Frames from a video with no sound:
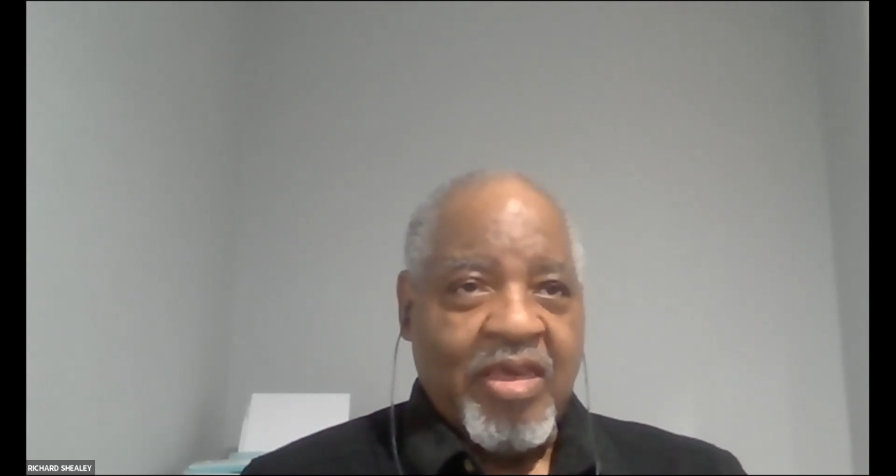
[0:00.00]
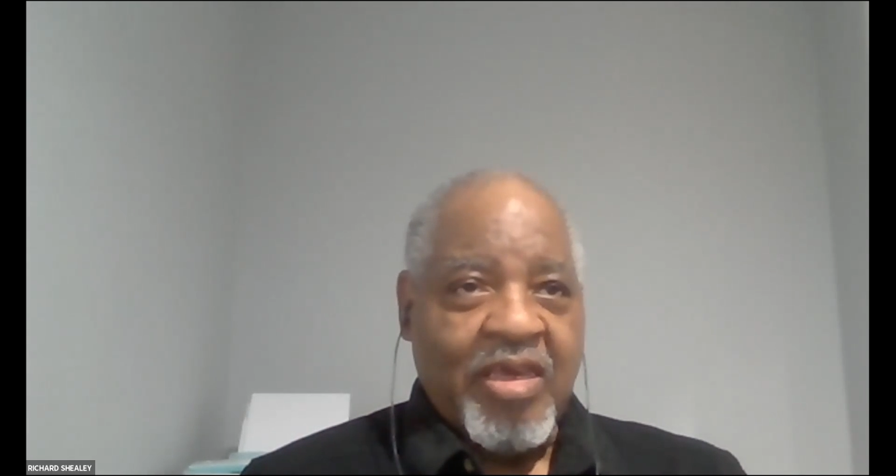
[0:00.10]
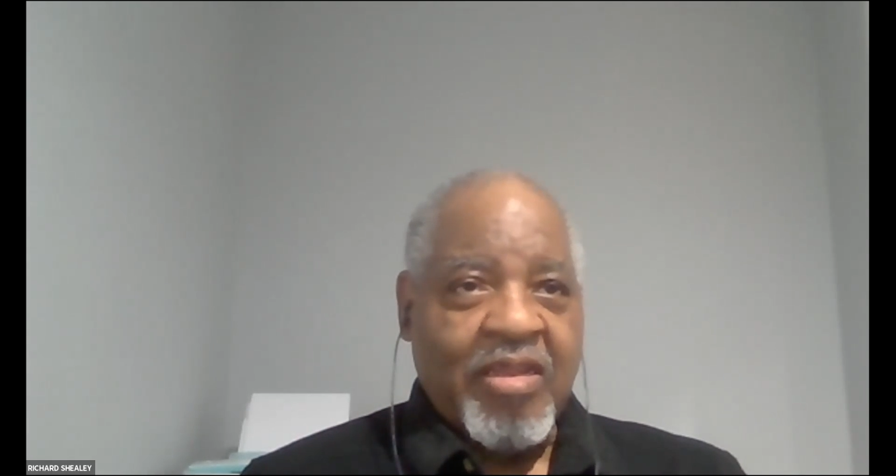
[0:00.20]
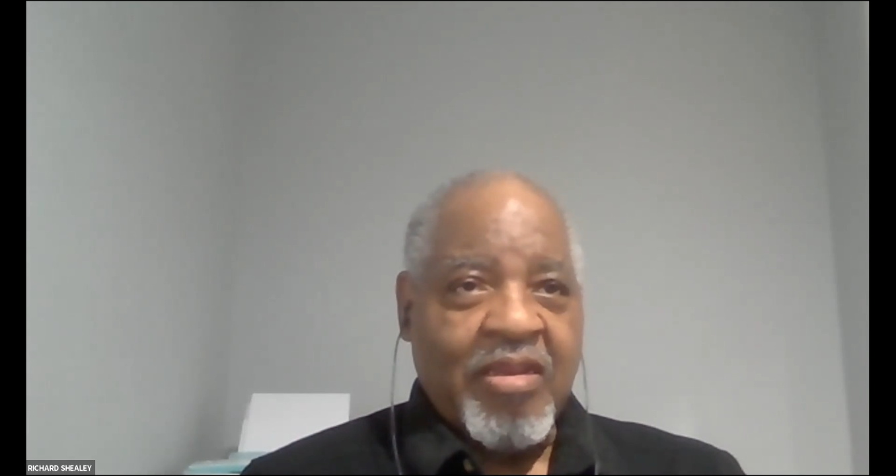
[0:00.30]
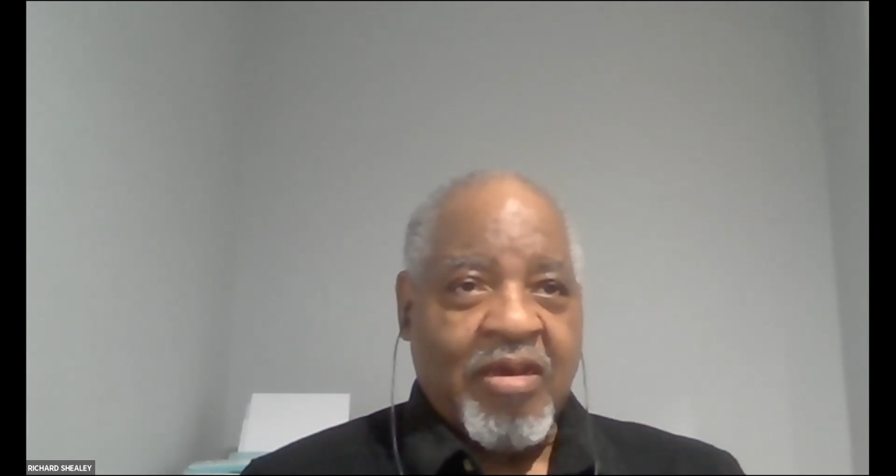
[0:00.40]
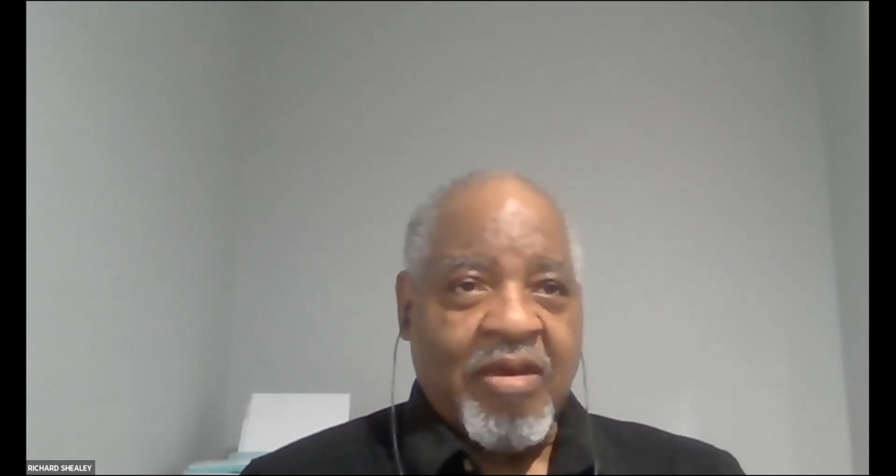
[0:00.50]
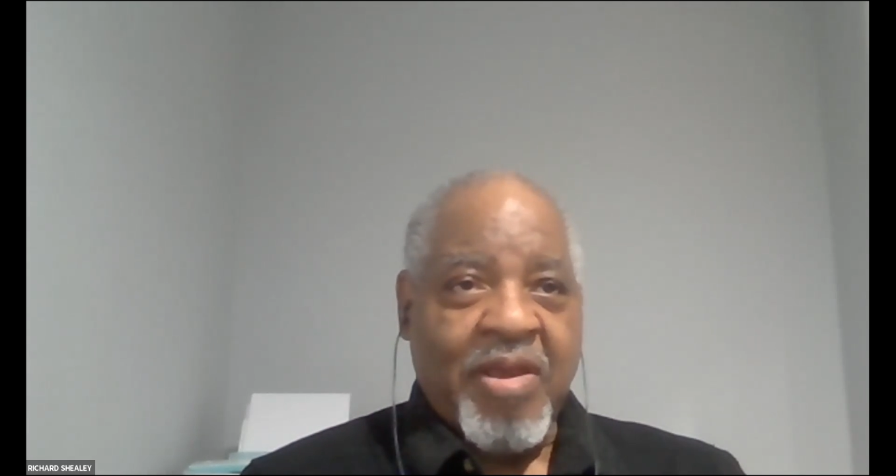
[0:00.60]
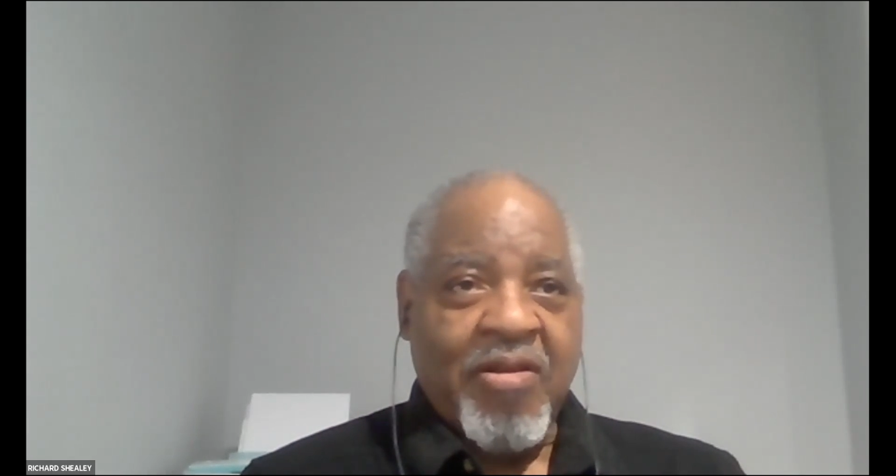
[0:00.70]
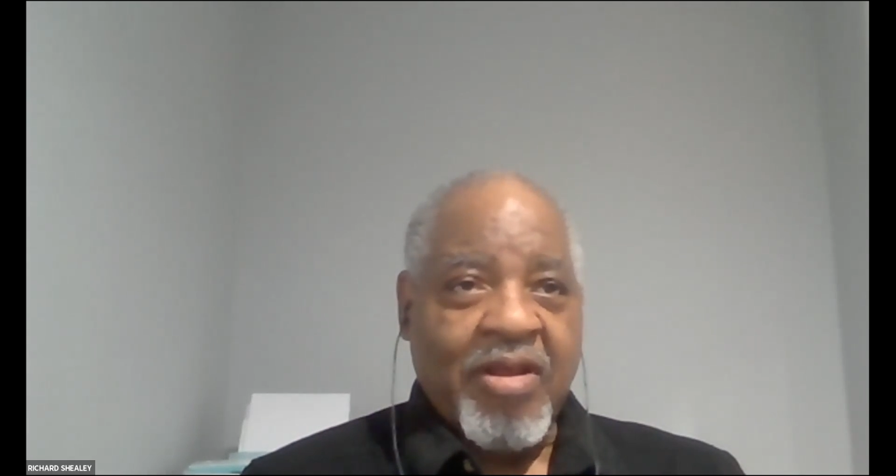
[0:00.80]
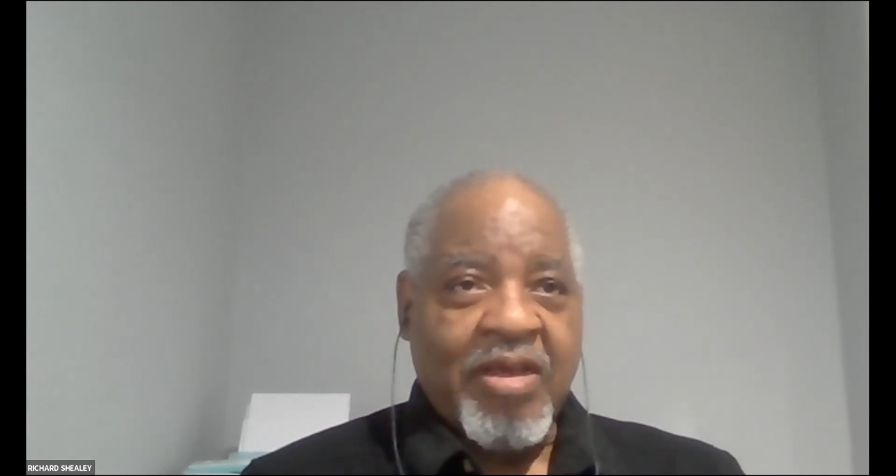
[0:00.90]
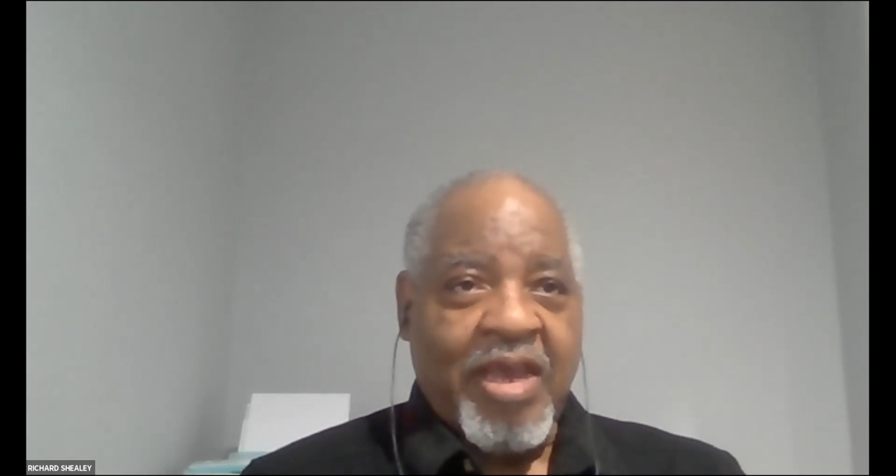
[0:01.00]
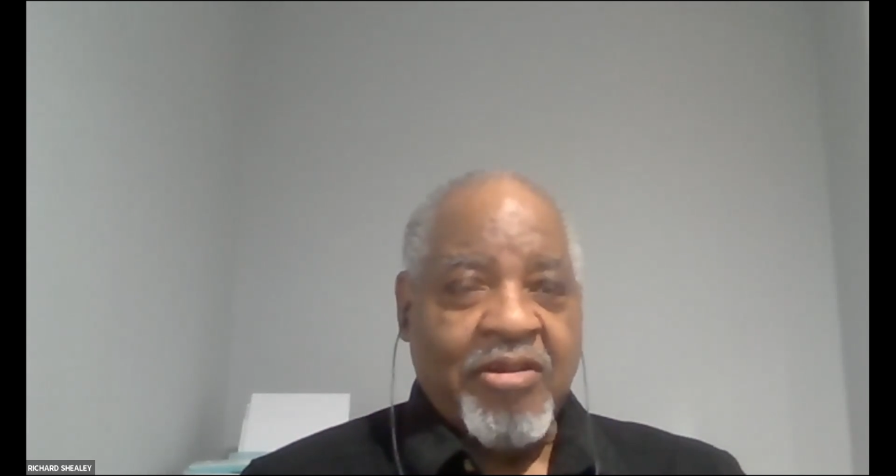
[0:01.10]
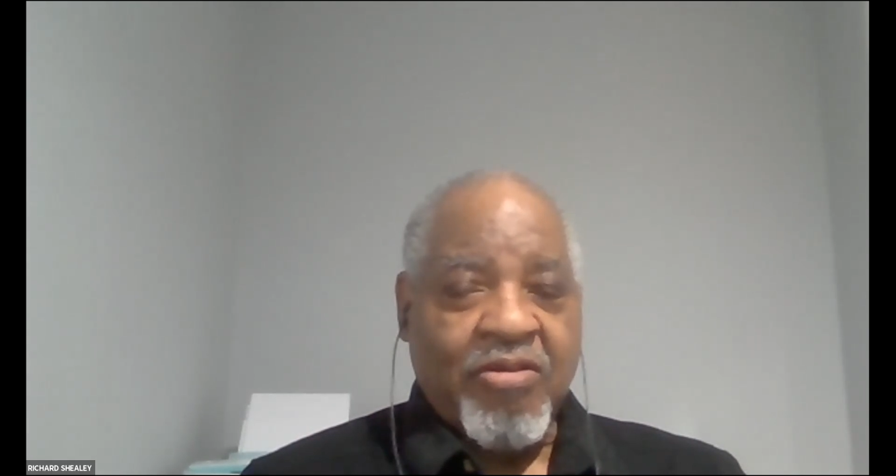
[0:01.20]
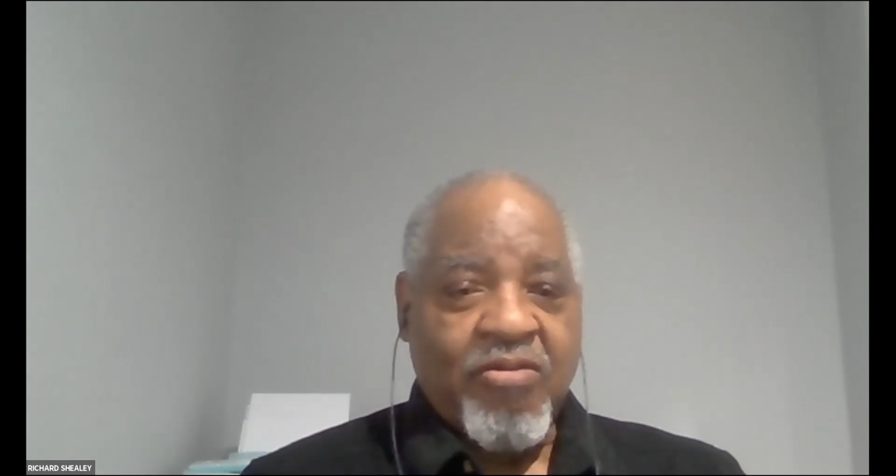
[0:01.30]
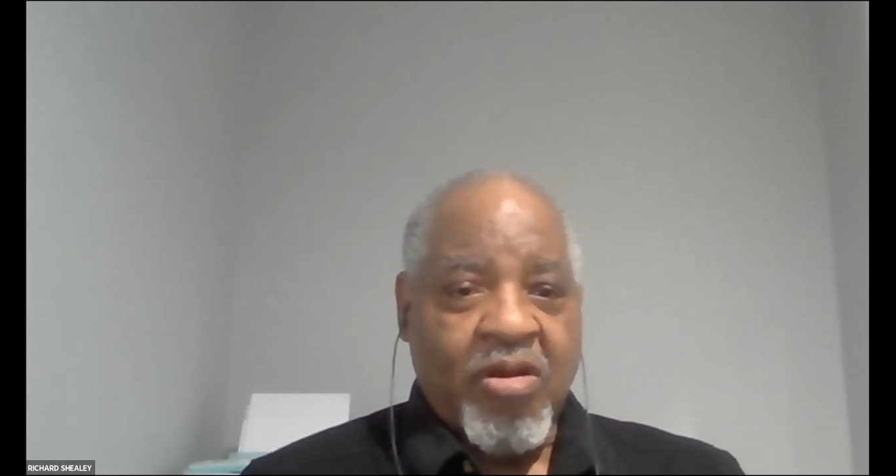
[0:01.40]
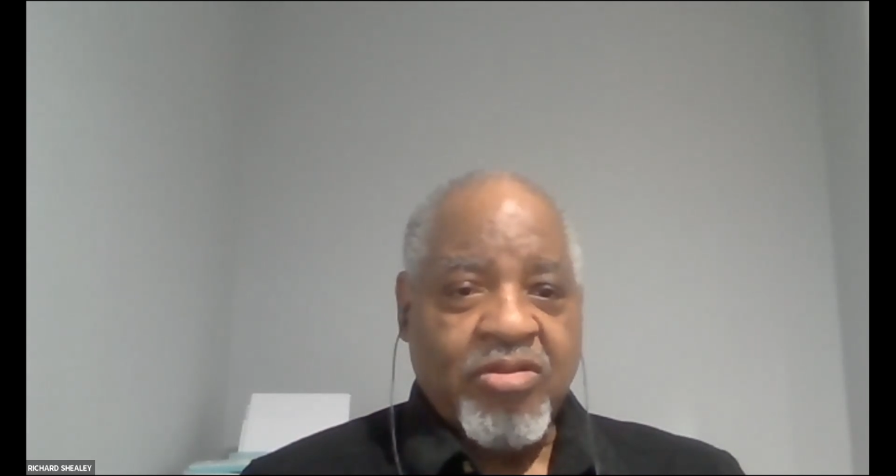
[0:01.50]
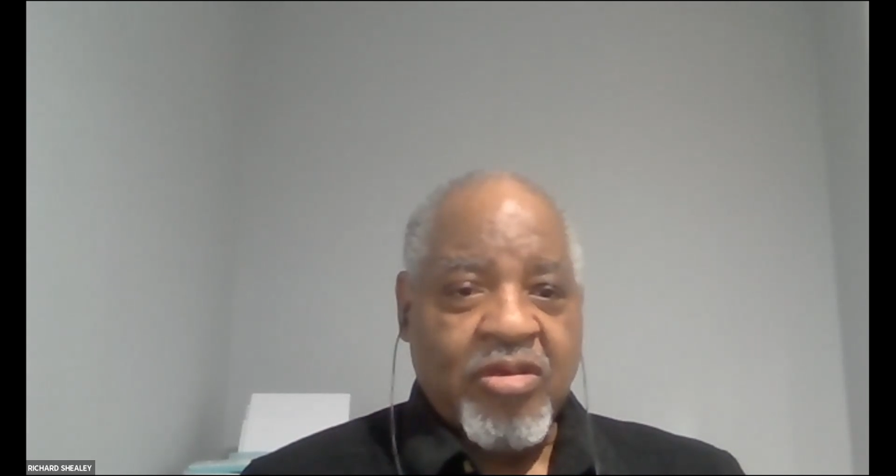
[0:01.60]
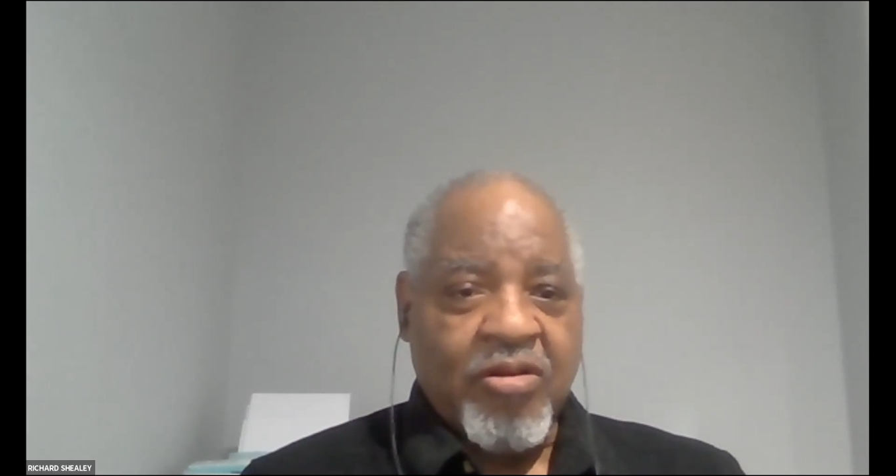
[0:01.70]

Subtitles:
in America and across the